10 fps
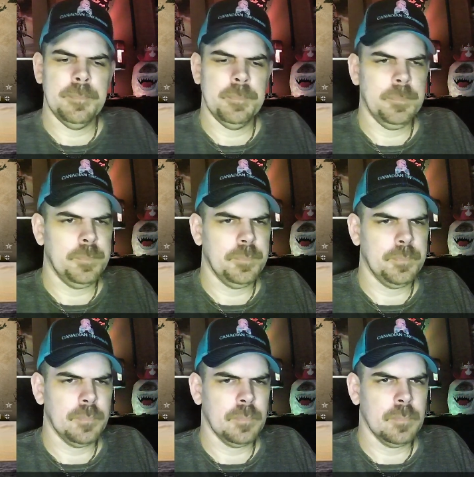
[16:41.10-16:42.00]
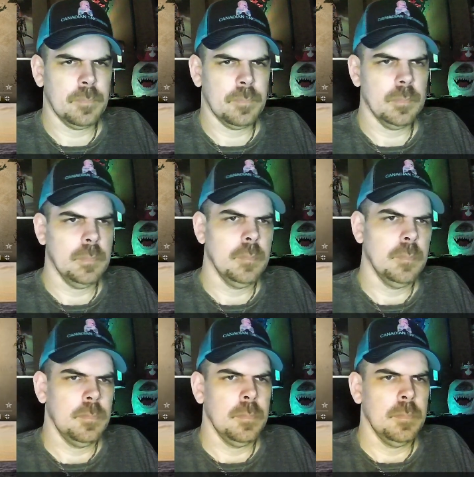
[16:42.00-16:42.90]

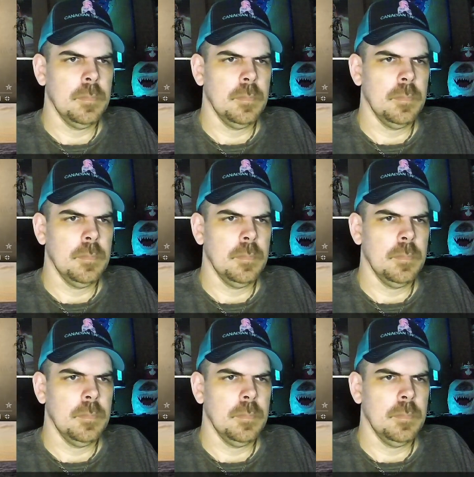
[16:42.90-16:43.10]
(silence)